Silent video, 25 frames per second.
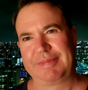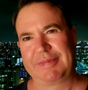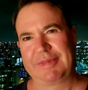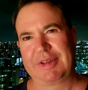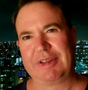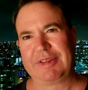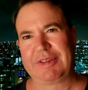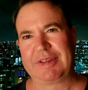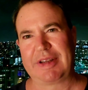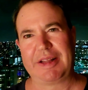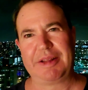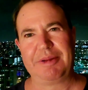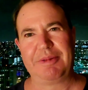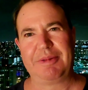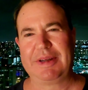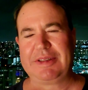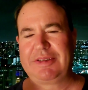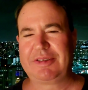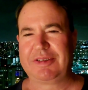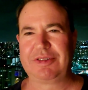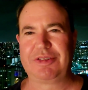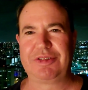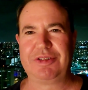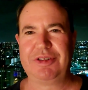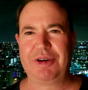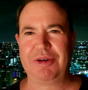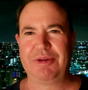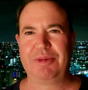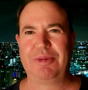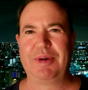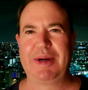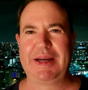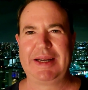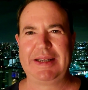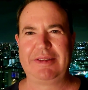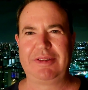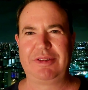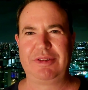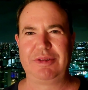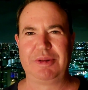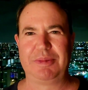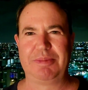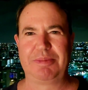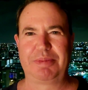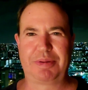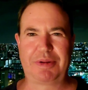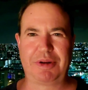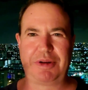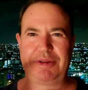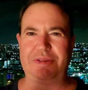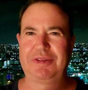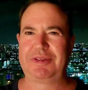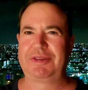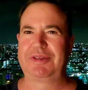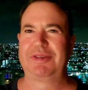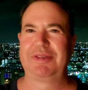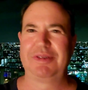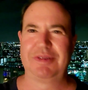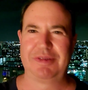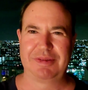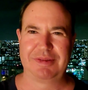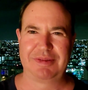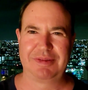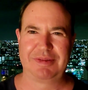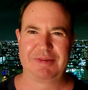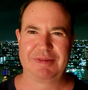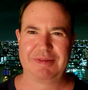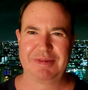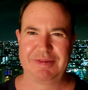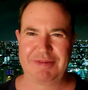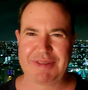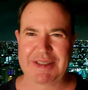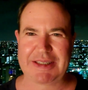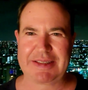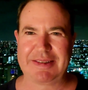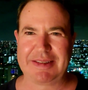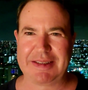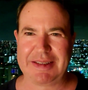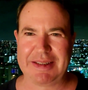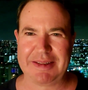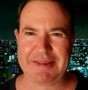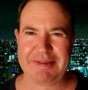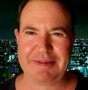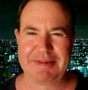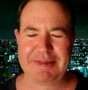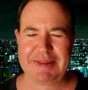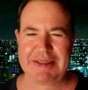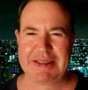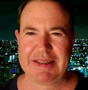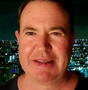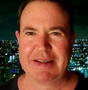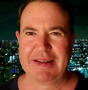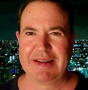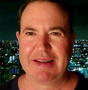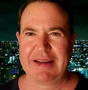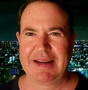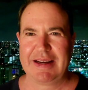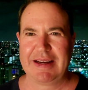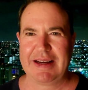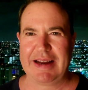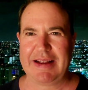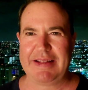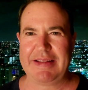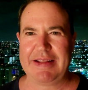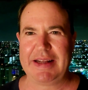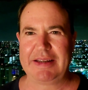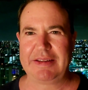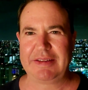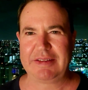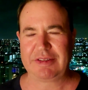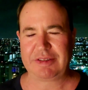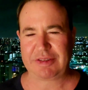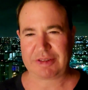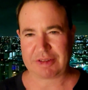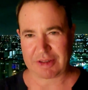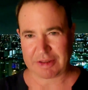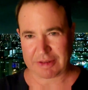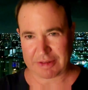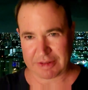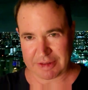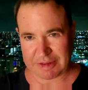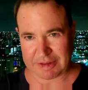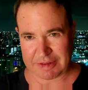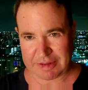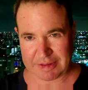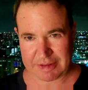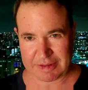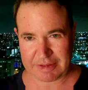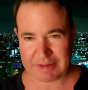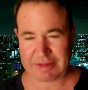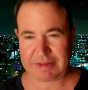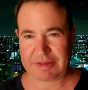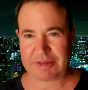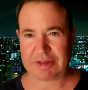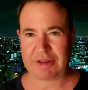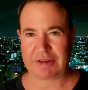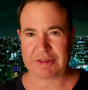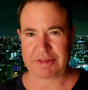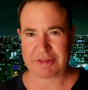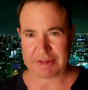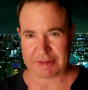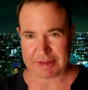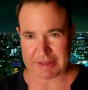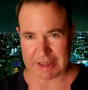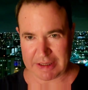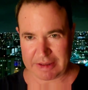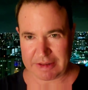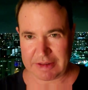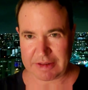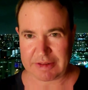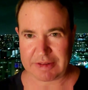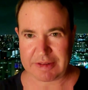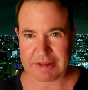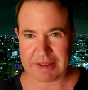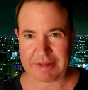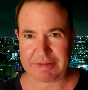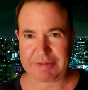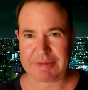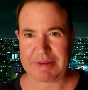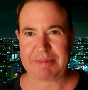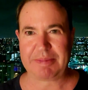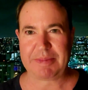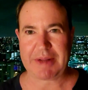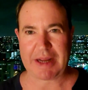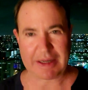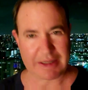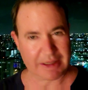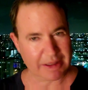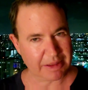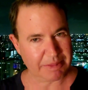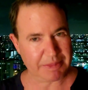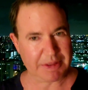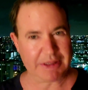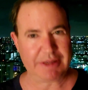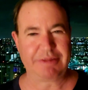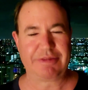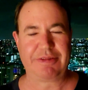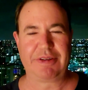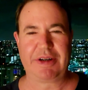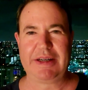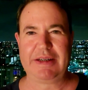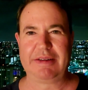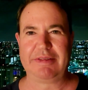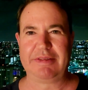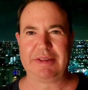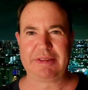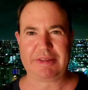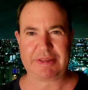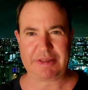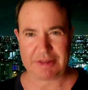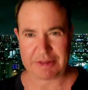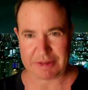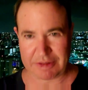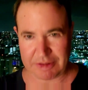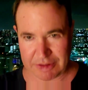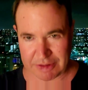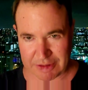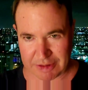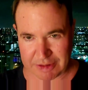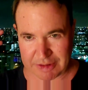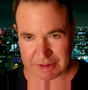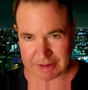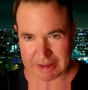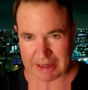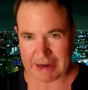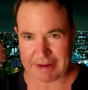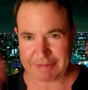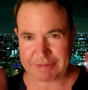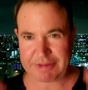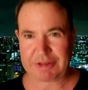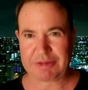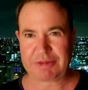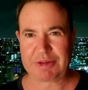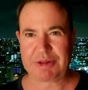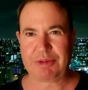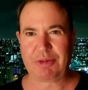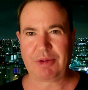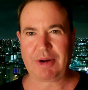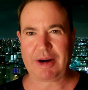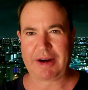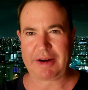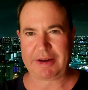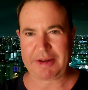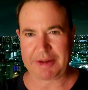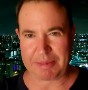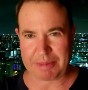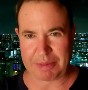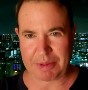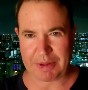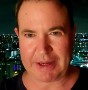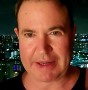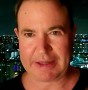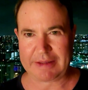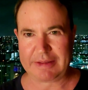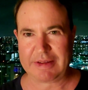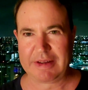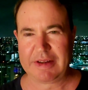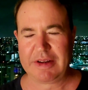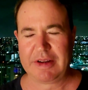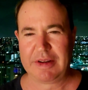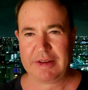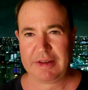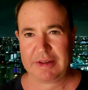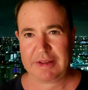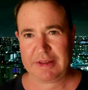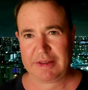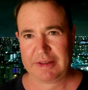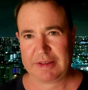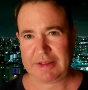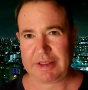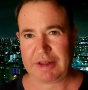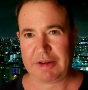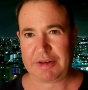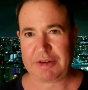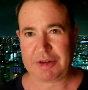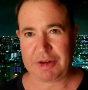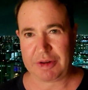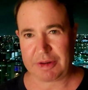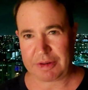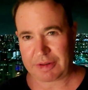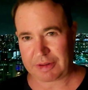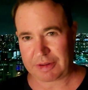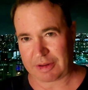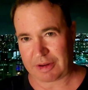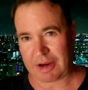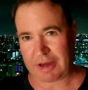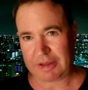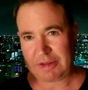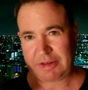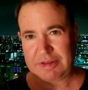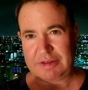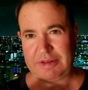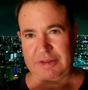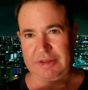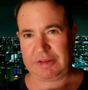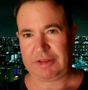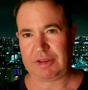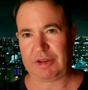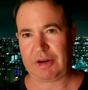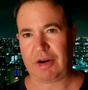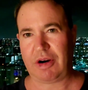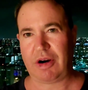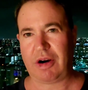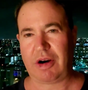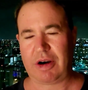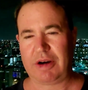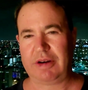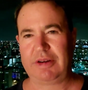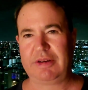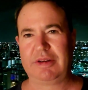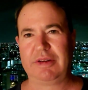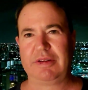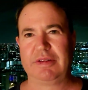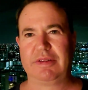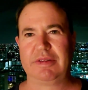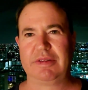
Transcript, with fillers: Because um, otherwise, there's no way to approach fixing it. And then start to start to tell yourself, I'm not going to be afraid of this. You know, you start to have to rewire your brain. You know, your thoughts, your heart.